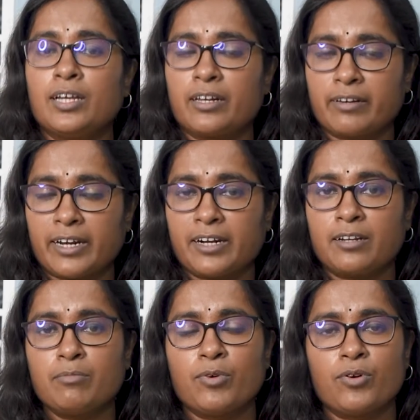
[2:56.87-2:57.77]

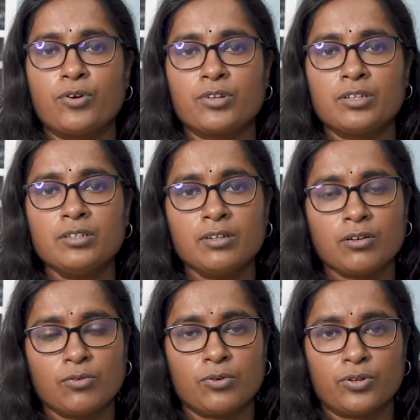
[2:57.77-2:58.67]
rectum or the
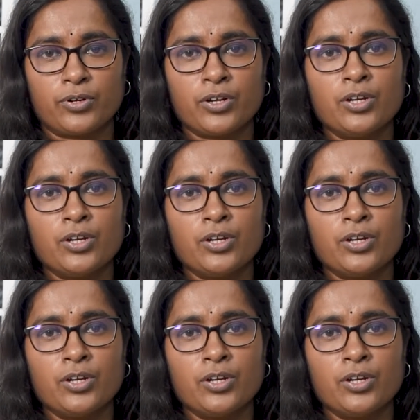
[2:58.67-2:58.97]
colon.